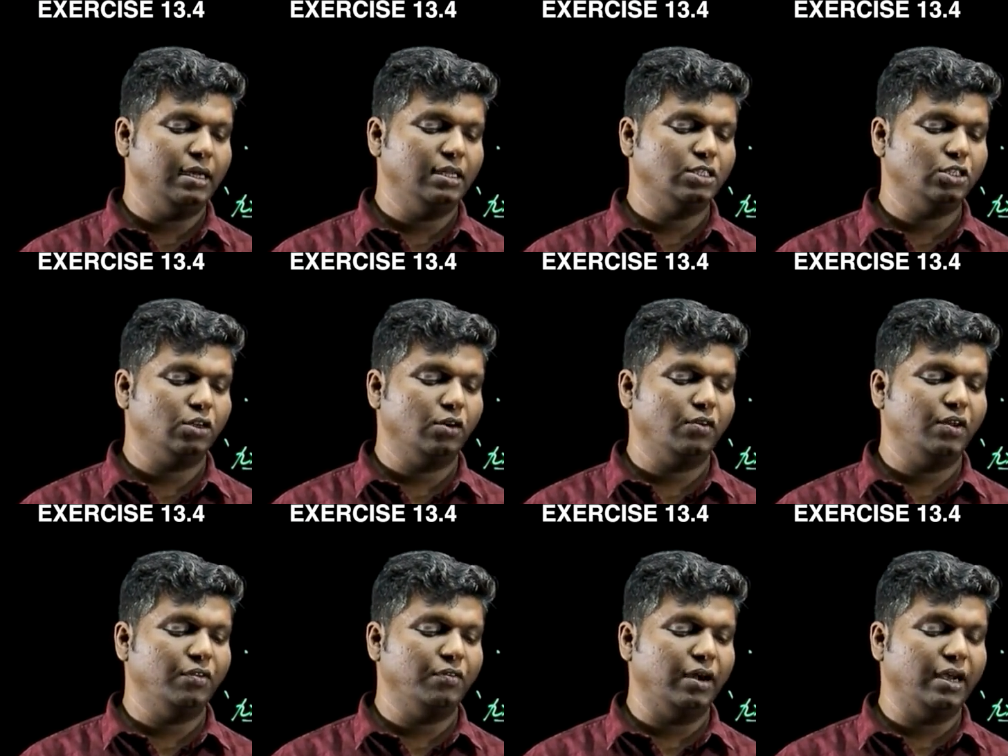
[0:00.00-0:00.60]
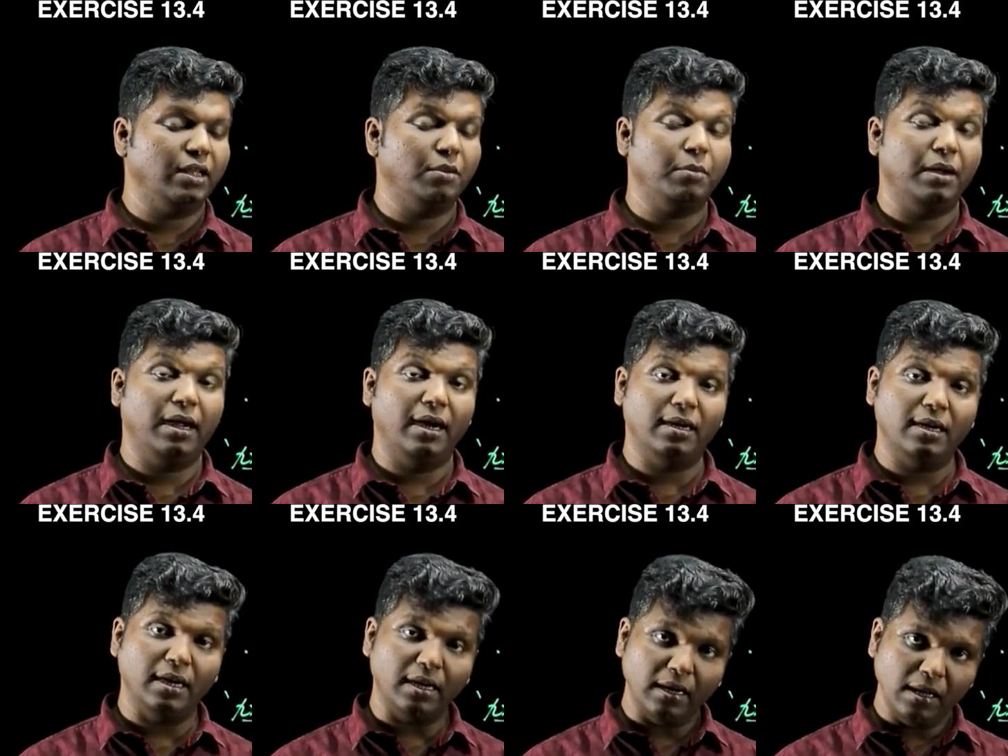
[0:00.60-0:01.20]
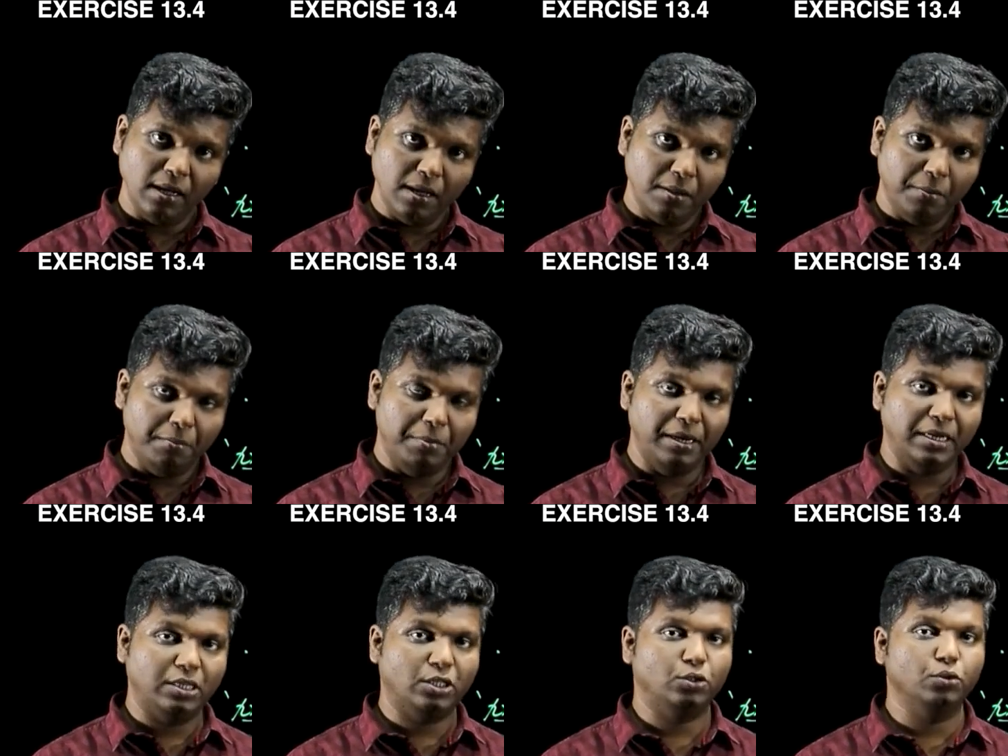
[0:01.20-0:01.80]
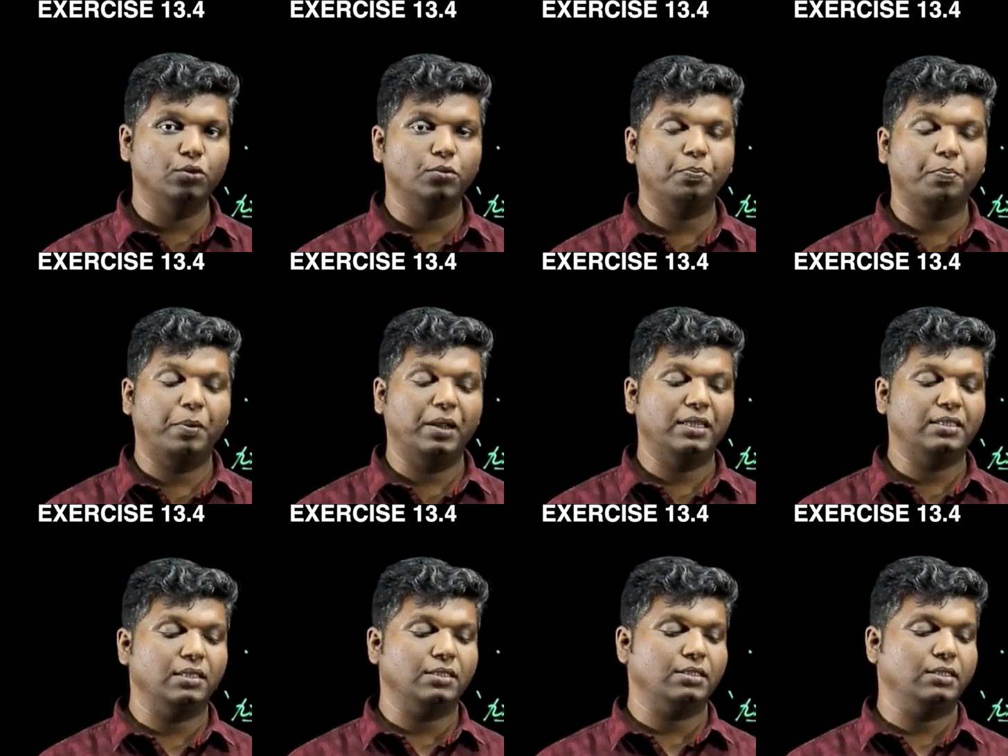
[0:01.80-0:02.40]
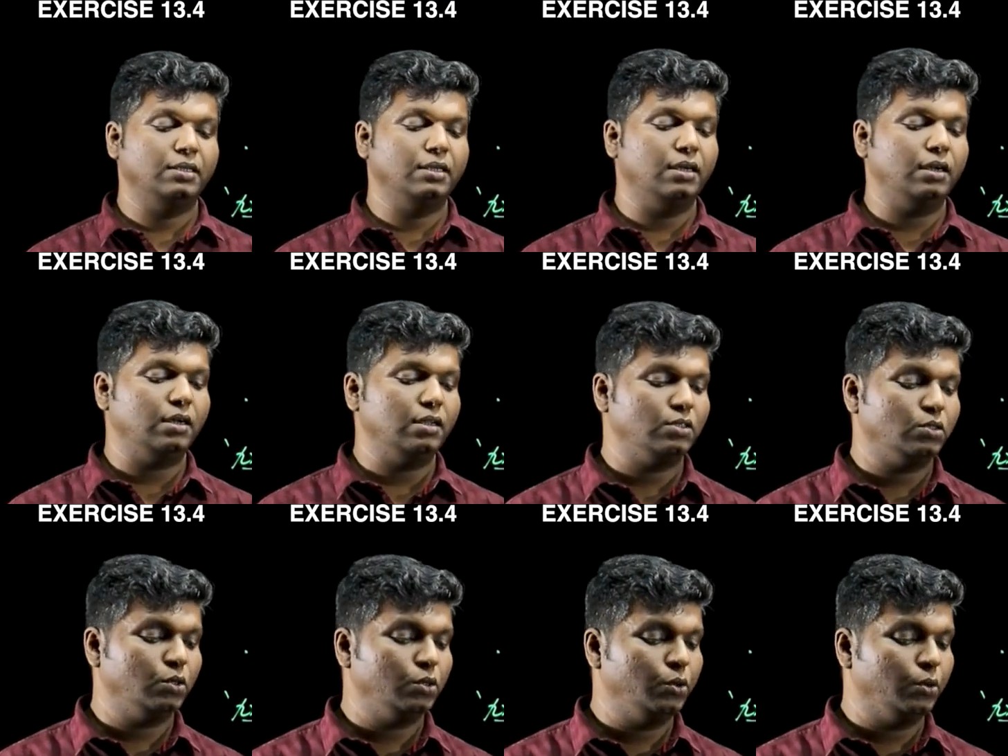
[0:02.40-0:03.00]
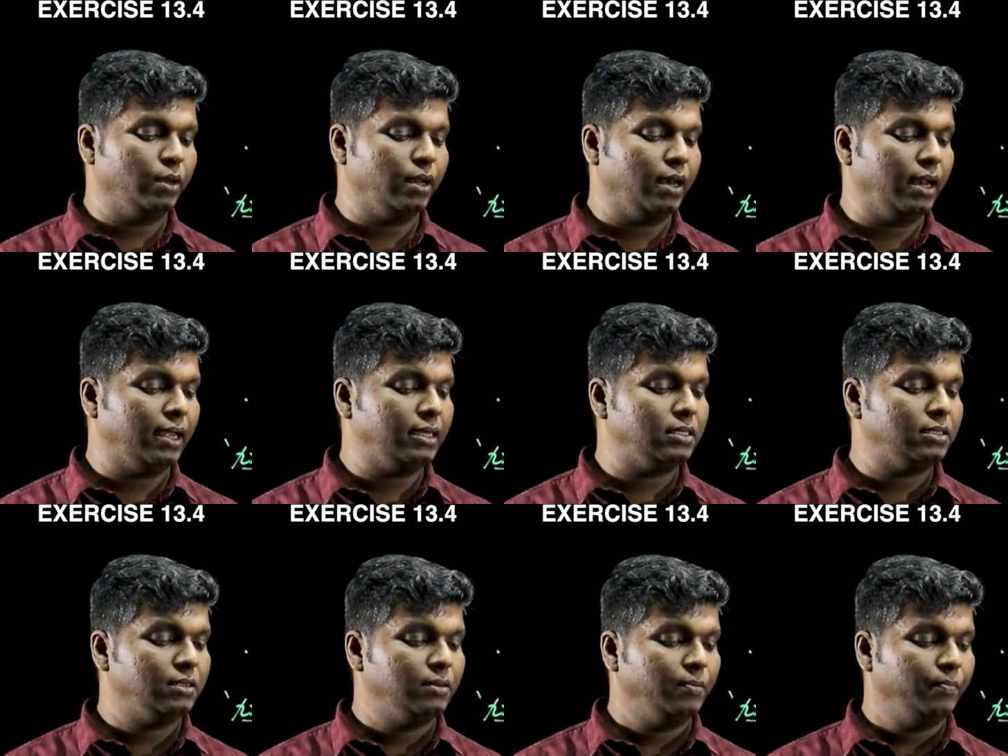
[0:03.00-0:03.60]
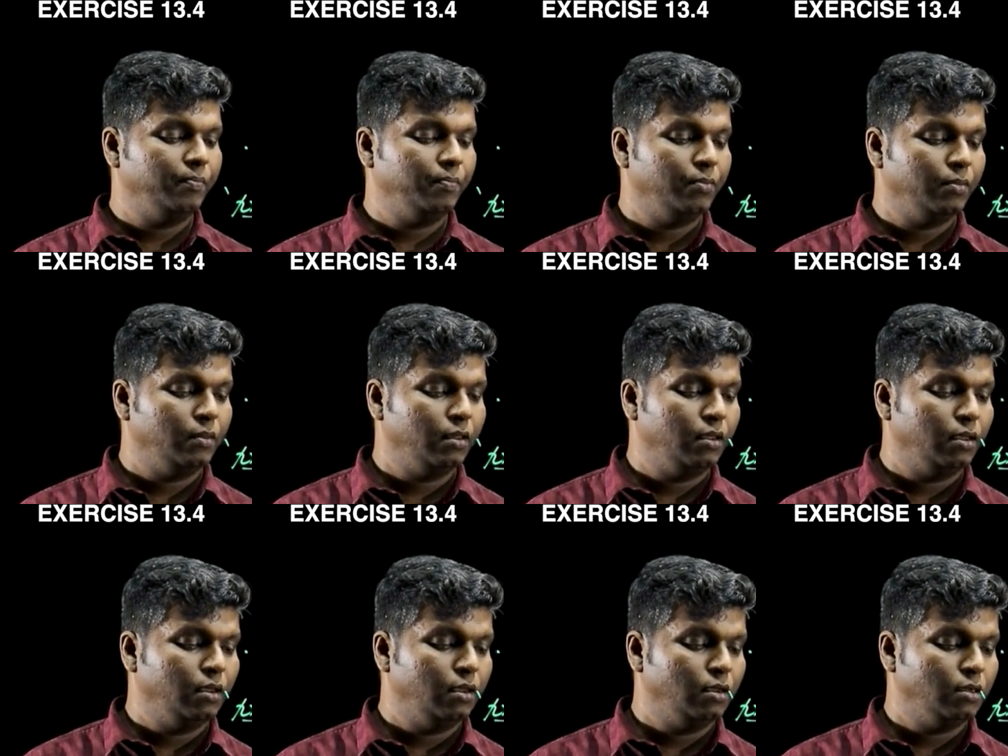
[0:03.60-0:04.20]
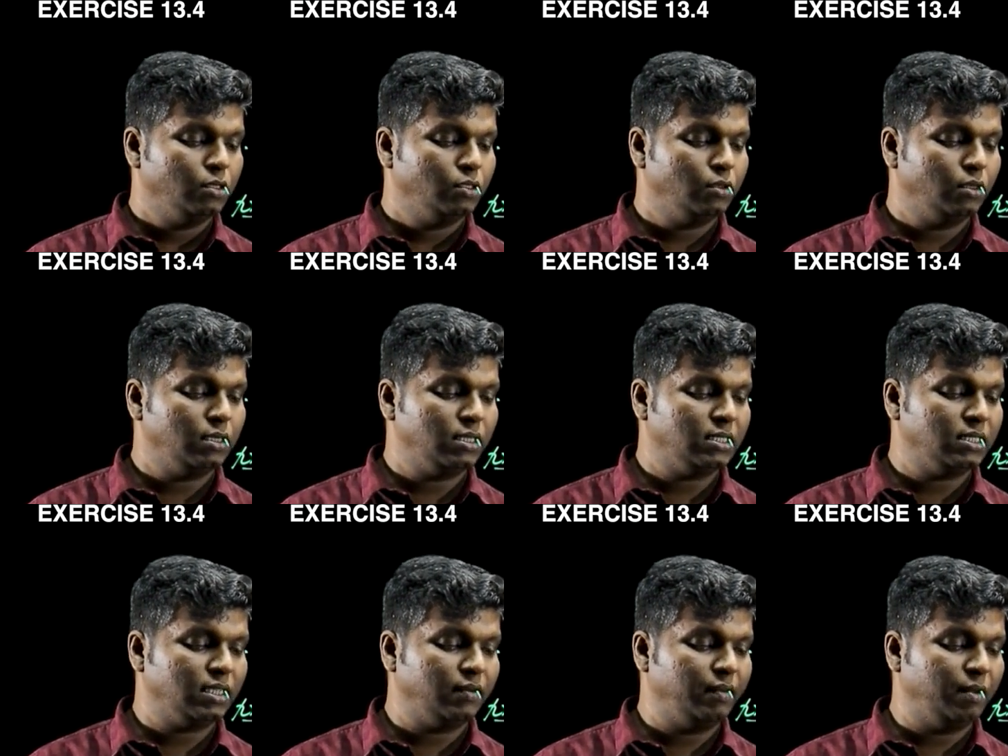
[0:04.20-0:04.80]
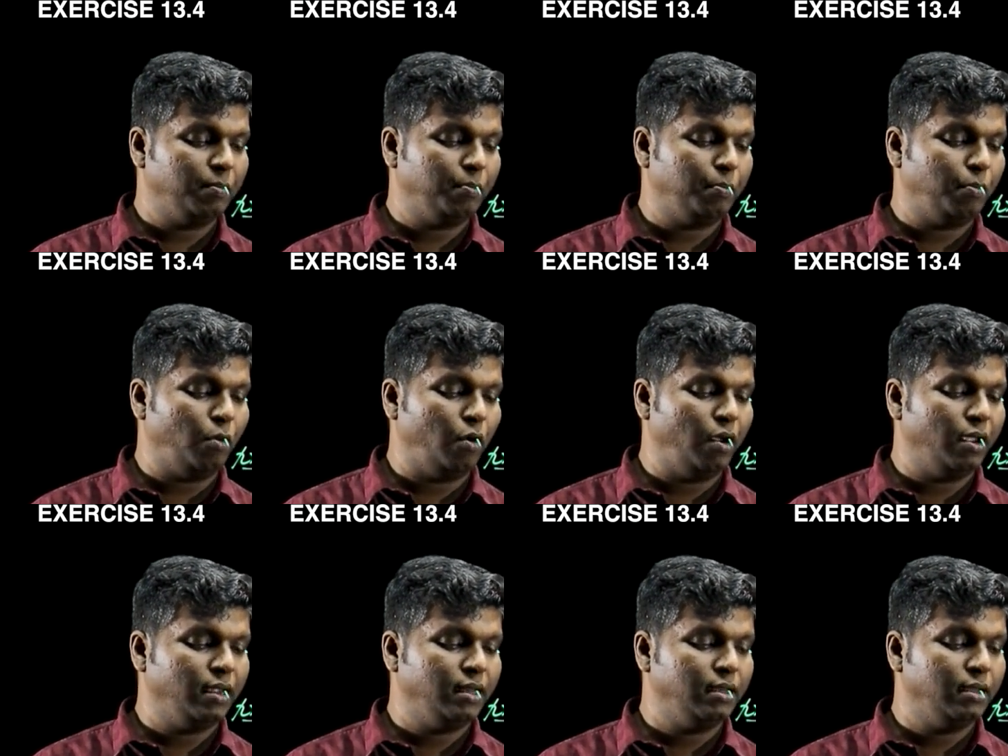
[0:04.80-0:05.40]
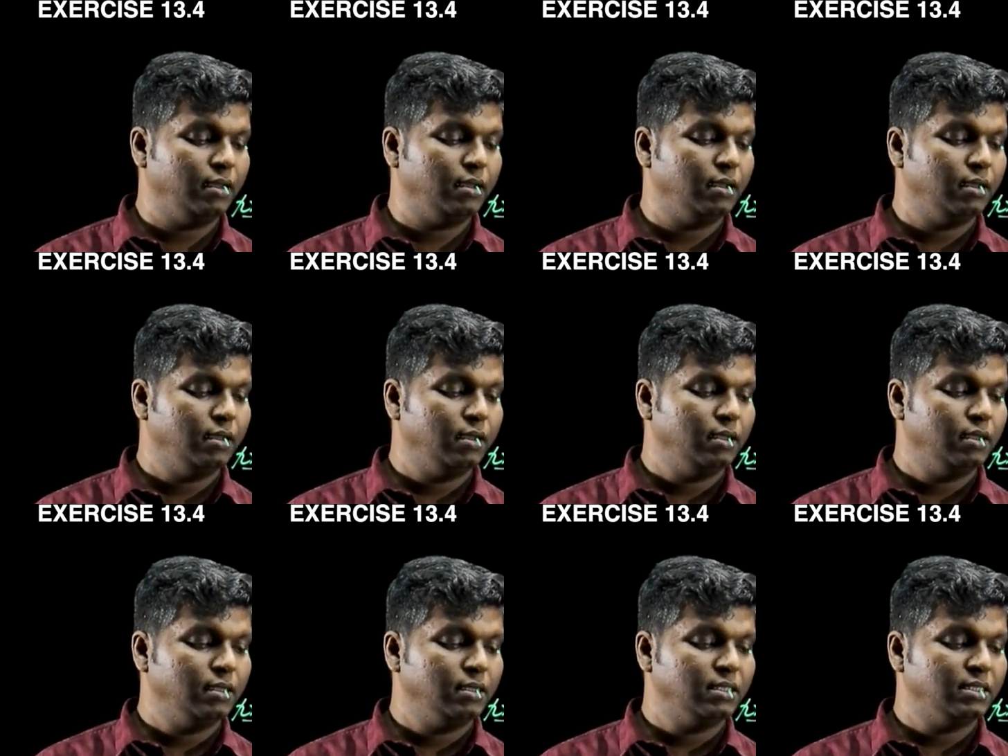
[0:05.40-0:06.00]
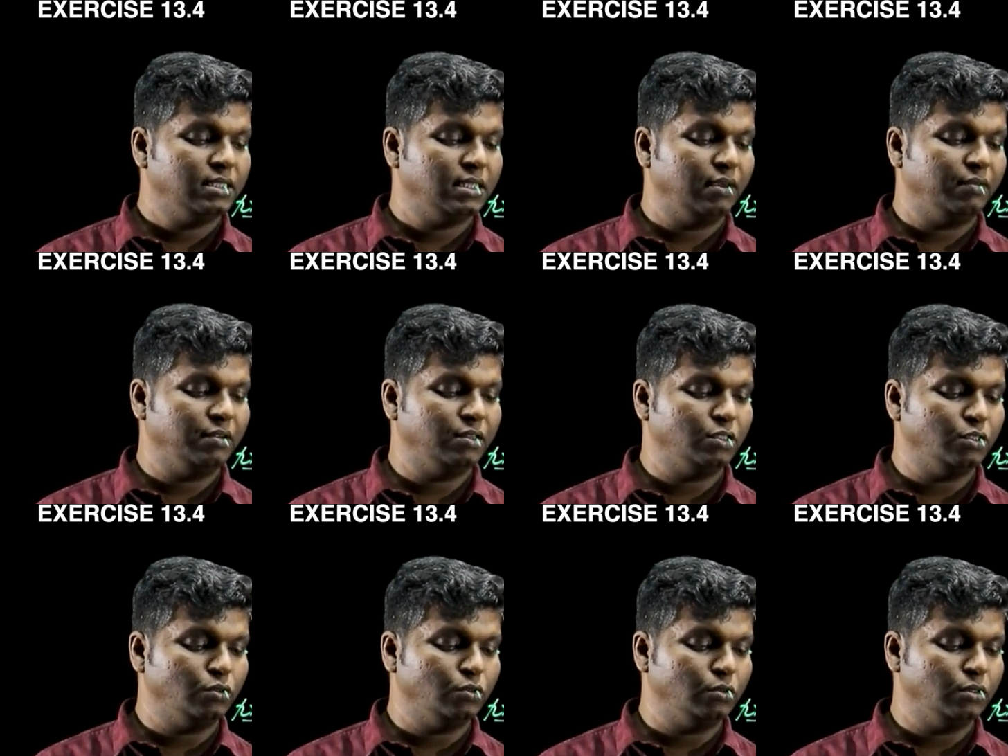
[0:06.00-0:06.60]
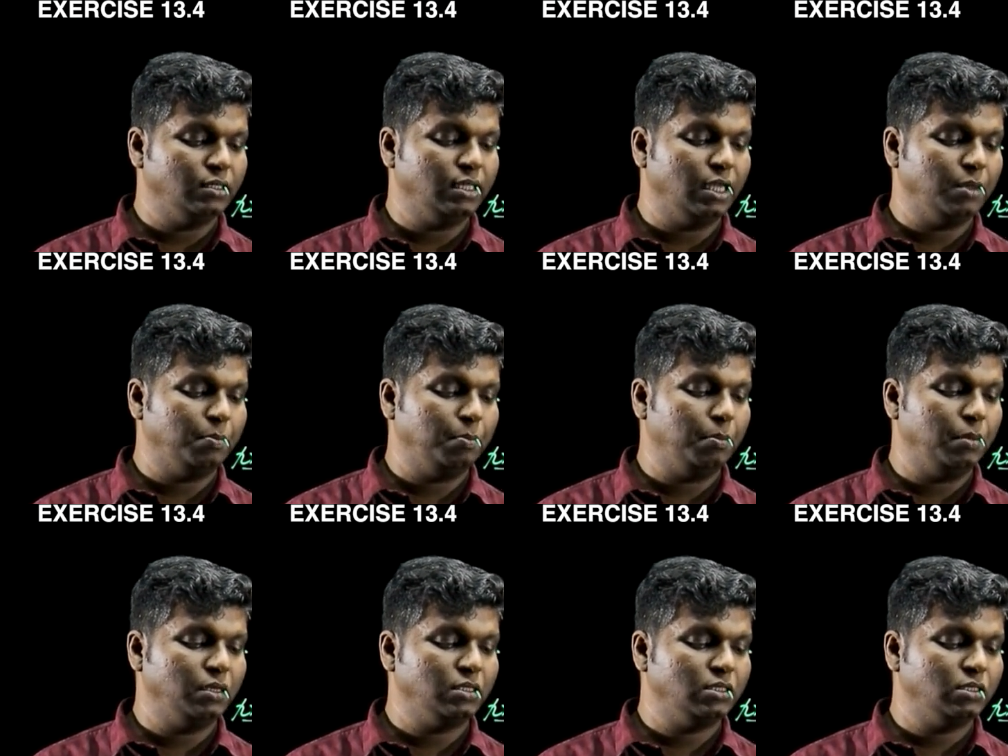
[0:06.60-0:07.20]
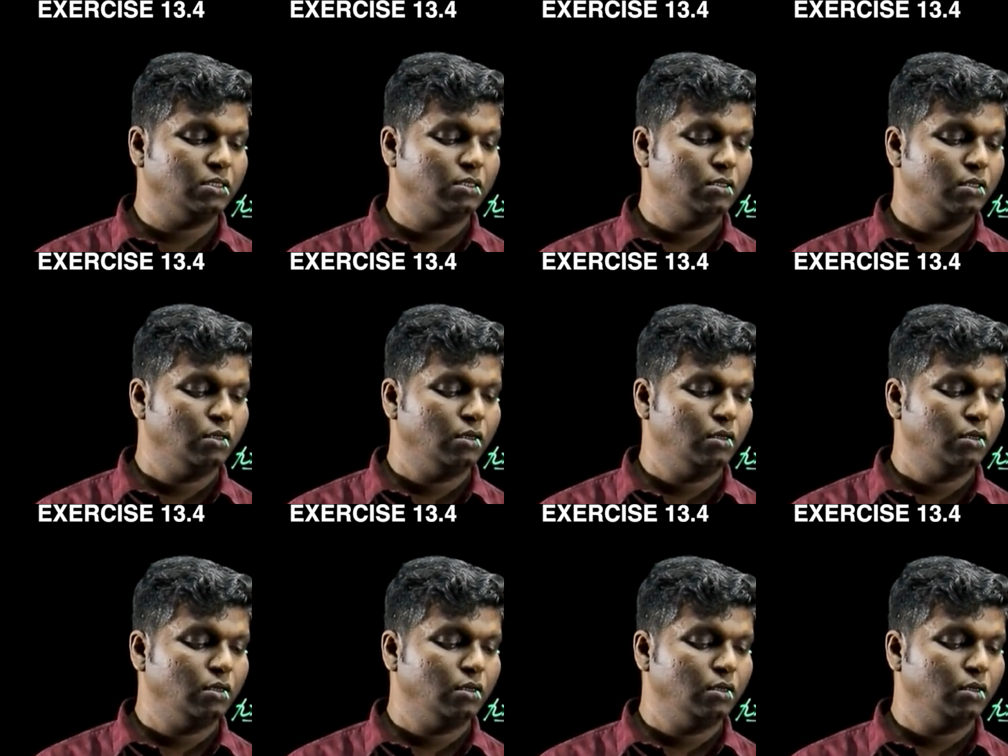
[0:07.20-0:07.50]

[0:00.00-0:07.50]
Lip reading: Instead of dividing by 100, bring 2 places here, so you can write 27.72, that much